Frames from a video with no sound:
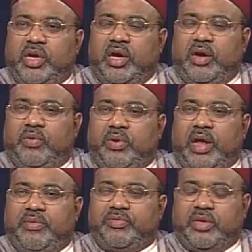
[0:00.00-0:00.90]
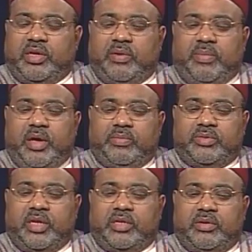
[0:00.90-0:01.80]
what I was thinking about
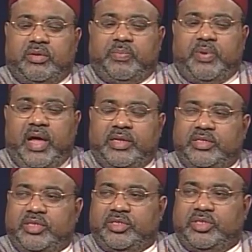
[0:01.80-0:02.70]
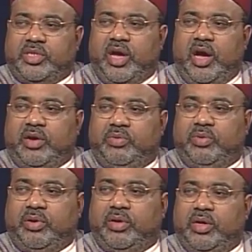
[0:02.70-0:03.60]
was that the politics in Chicago
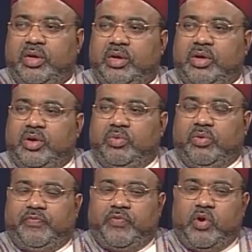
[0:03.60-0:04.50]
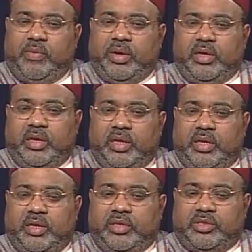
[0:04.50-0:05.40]
were forming
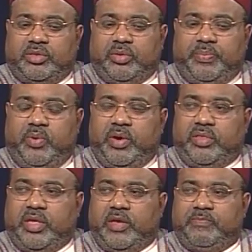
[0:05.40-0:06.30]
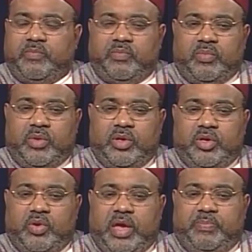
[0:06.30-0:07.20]
and to a point that
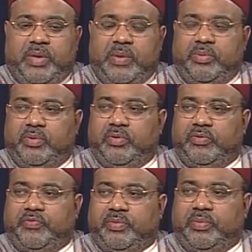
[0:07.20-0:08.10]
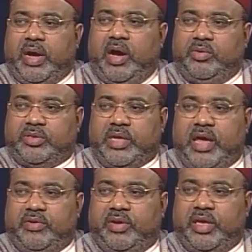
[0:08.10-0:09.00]
you had people from our
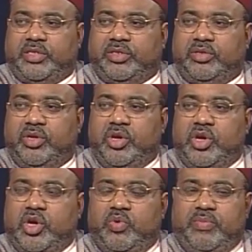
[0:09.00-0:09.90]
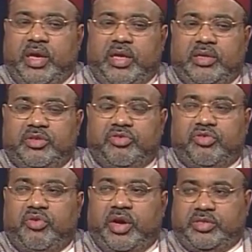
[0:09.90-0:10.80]
side of the nation who were making these
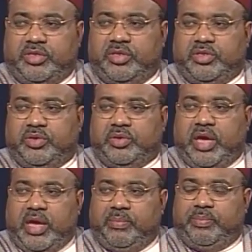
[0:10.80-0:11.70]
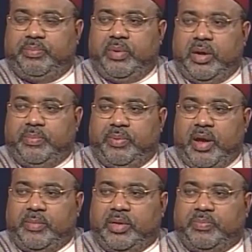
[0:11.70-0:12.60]
thrusts to gain
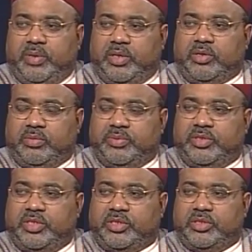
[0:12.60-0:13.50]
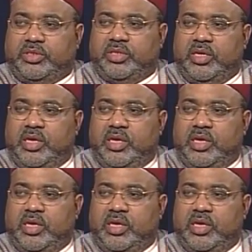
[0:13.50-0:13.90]
prominent political positions.